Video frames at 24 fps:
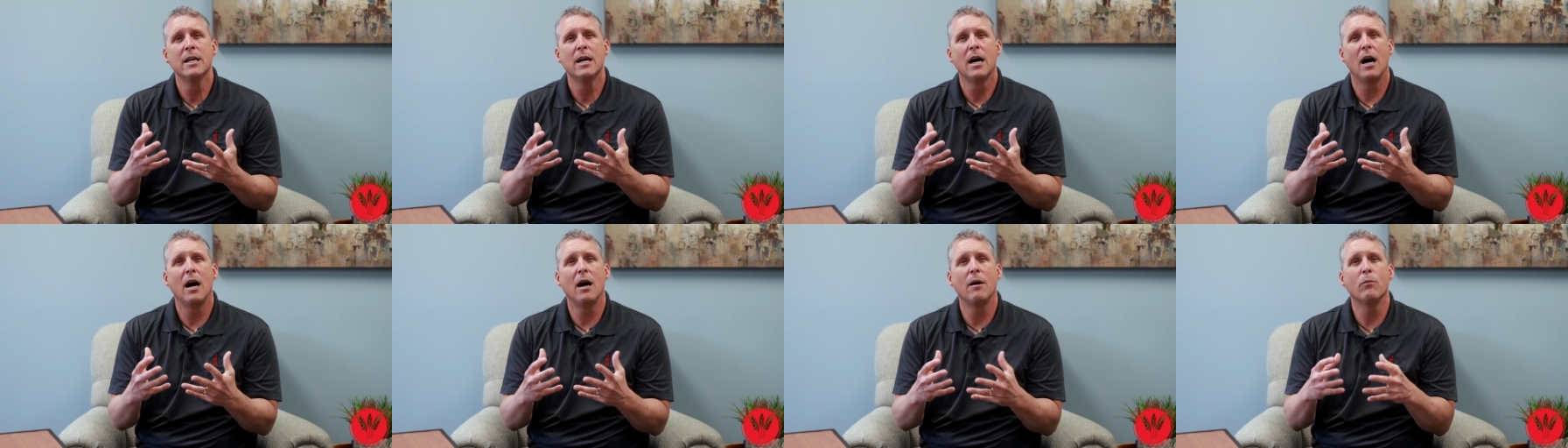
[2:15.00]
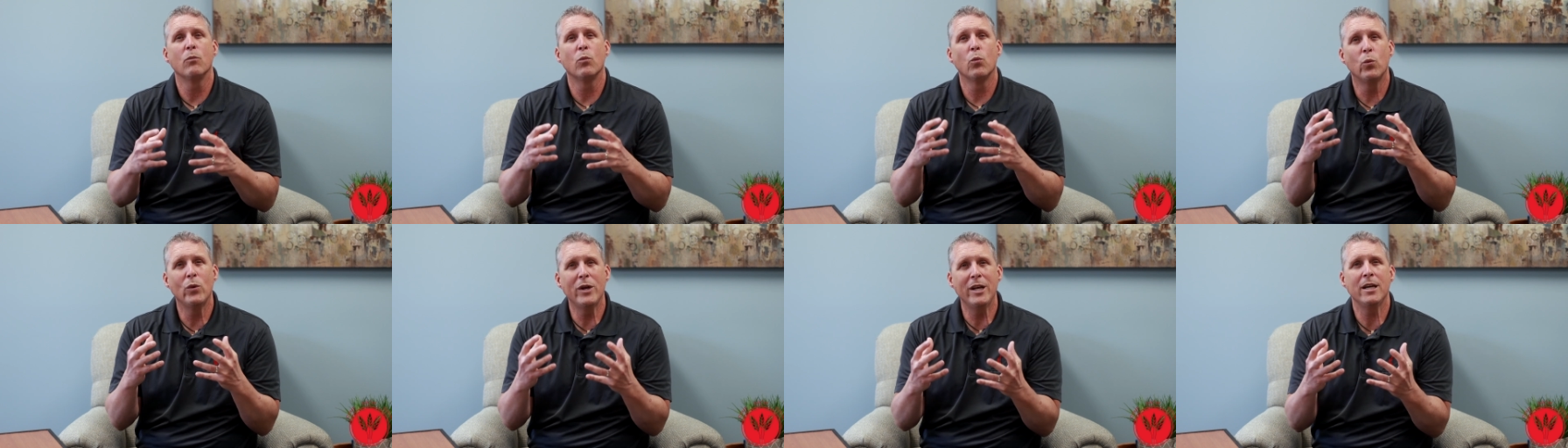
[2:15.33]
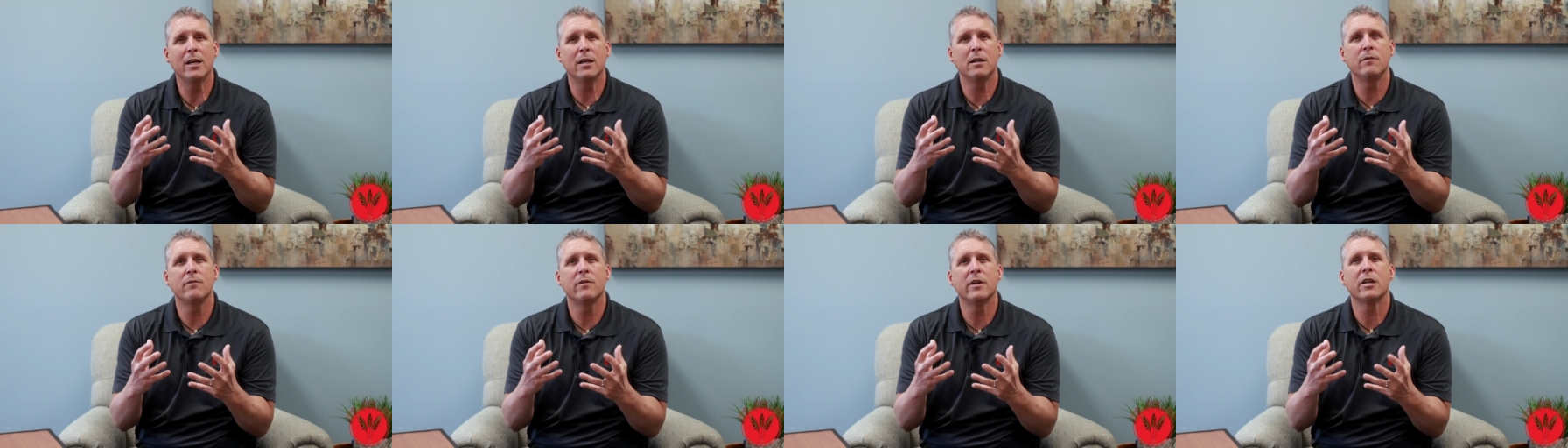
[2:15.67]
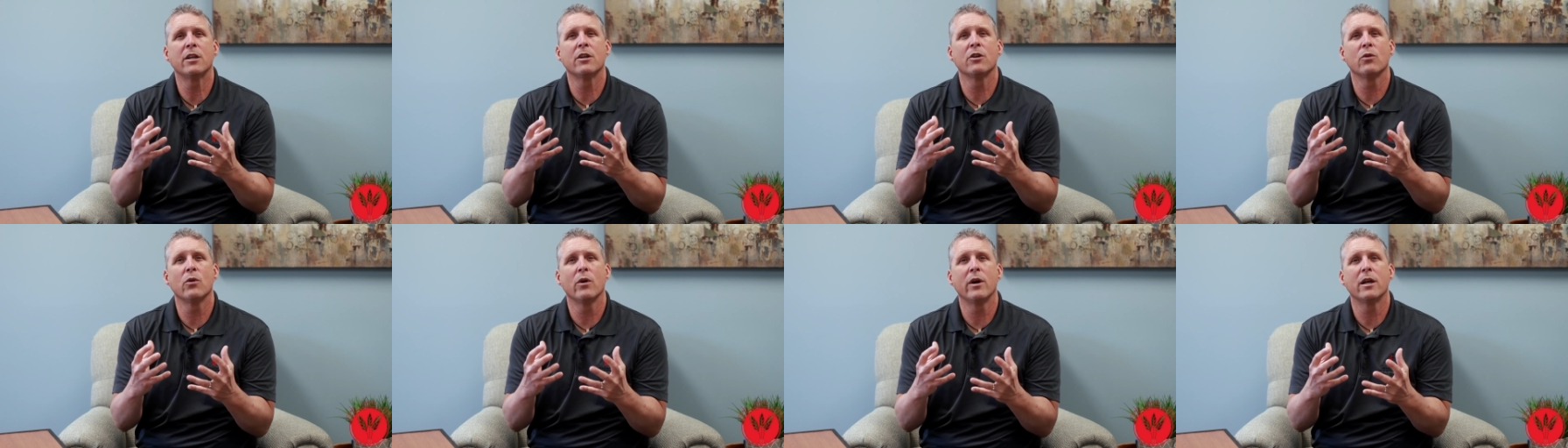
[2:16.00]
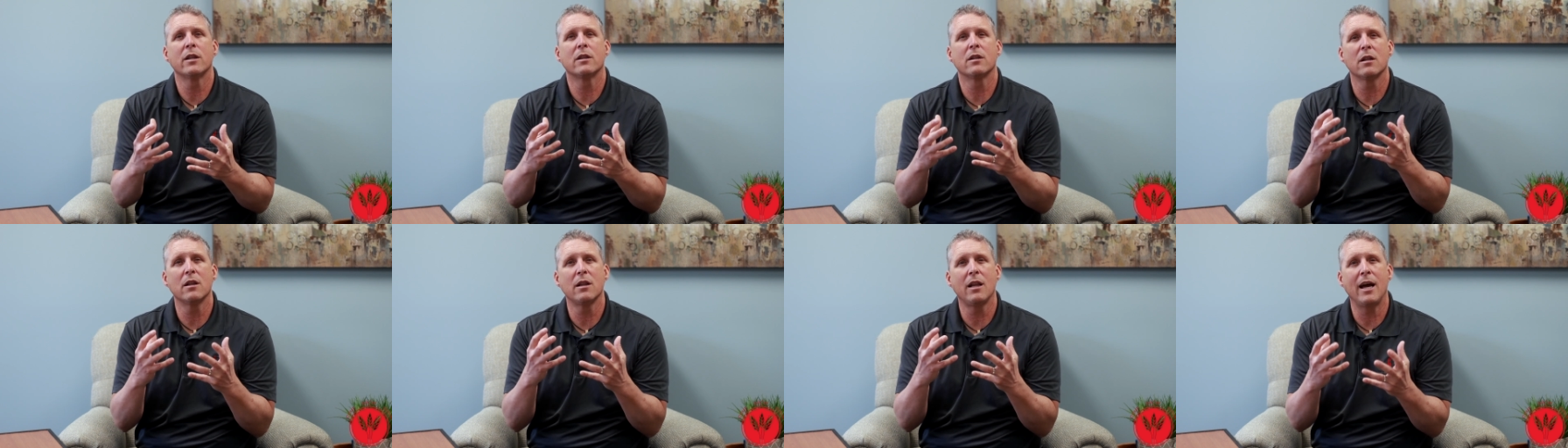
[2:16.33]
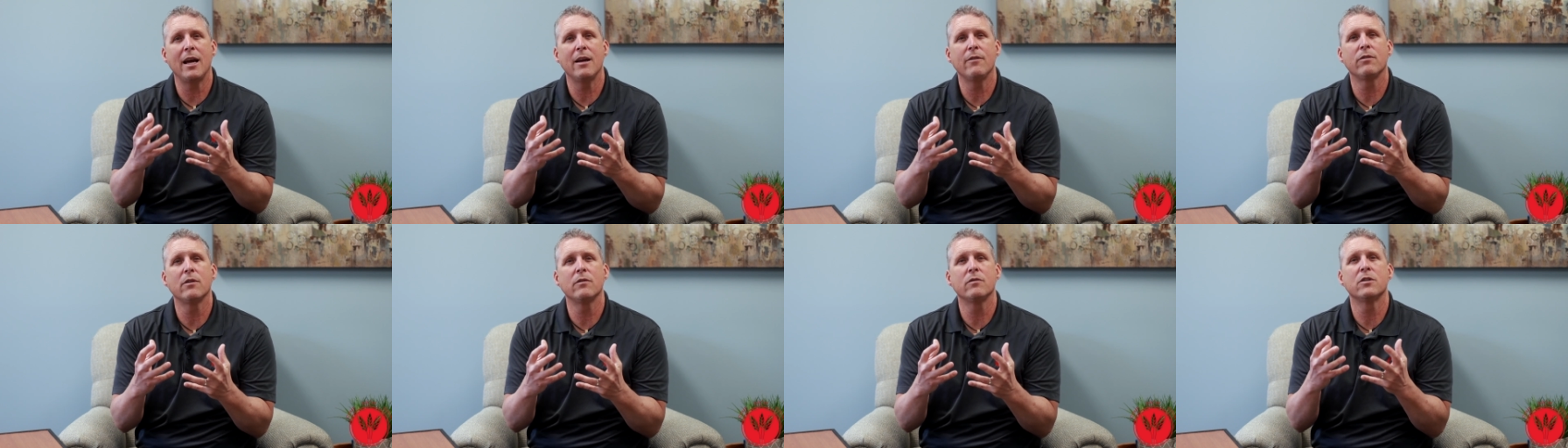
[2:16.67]
reinvigorate the
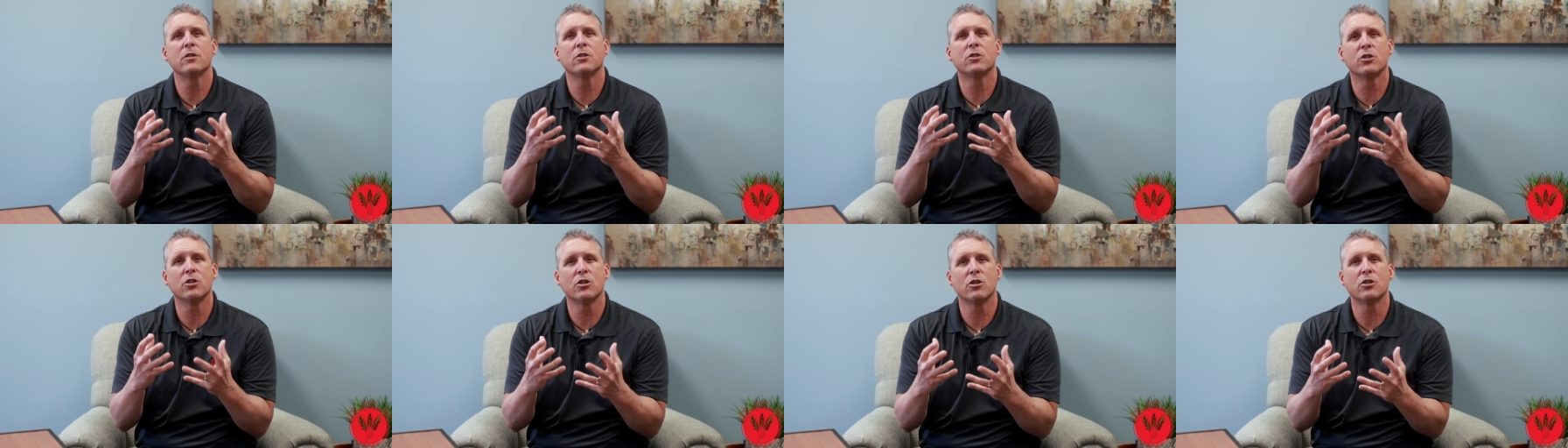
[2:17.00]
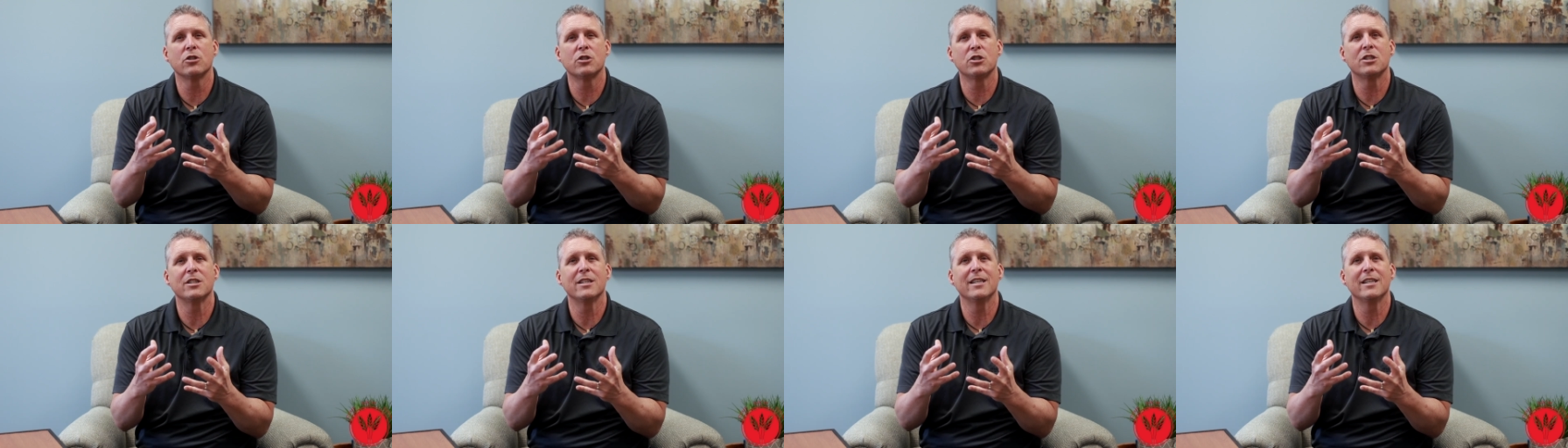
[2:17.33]
life of the church